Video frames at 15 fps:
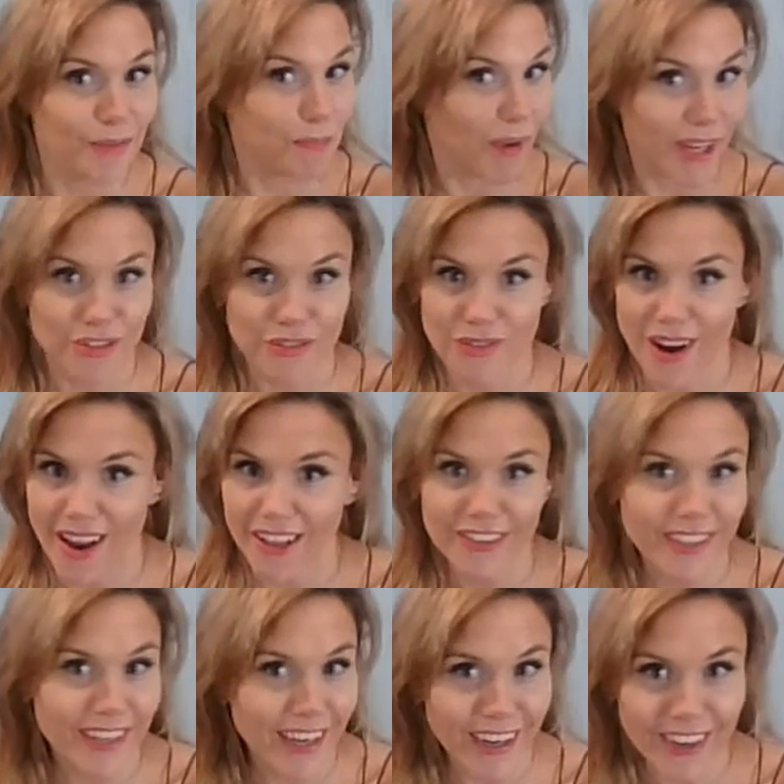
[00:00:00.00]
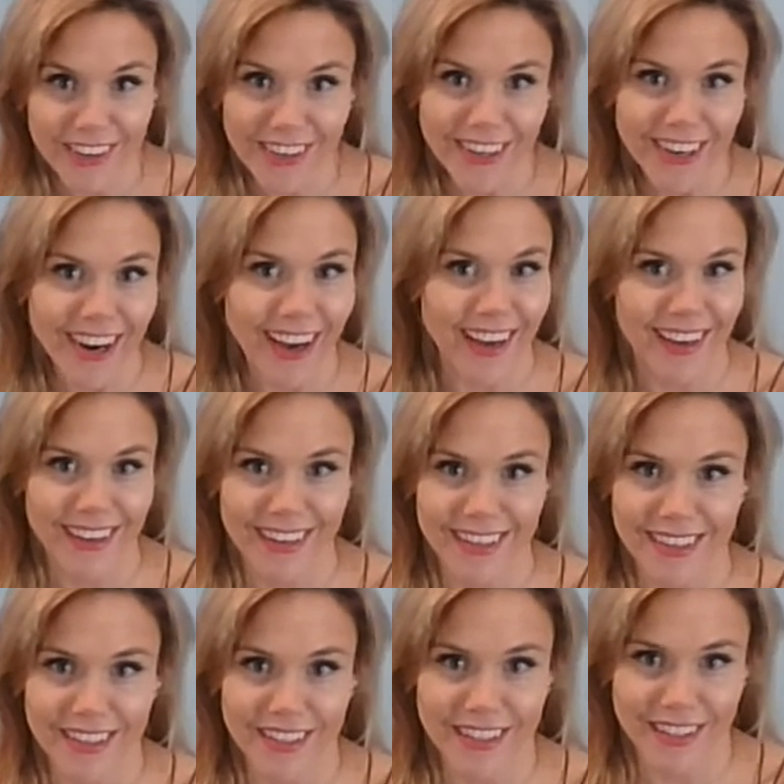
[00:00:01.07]
by trial and error,
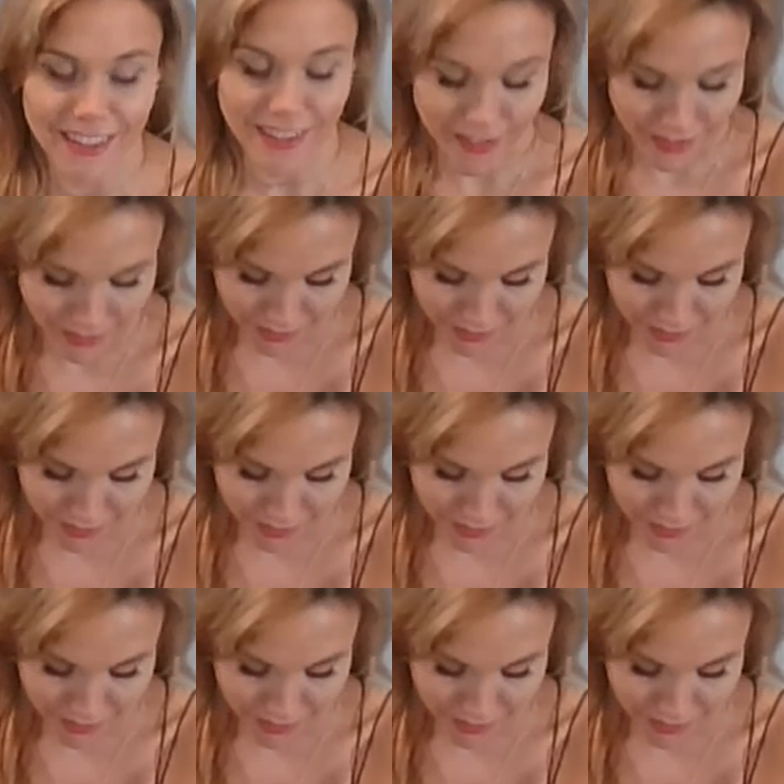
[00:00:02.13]
I